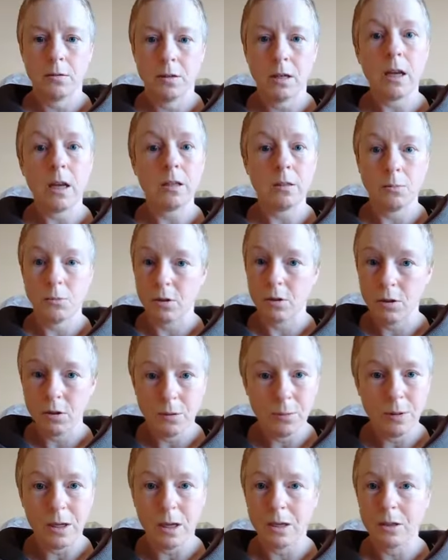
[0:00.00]
Take some
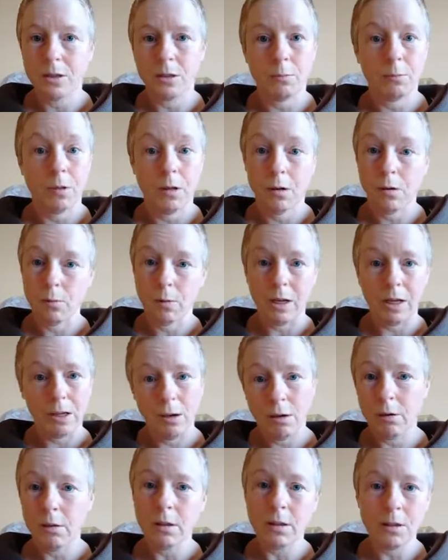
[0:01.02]
determination. But oh my
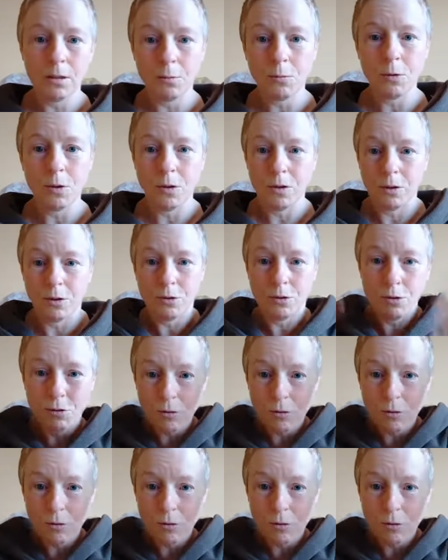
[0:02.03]
God, is it worth it?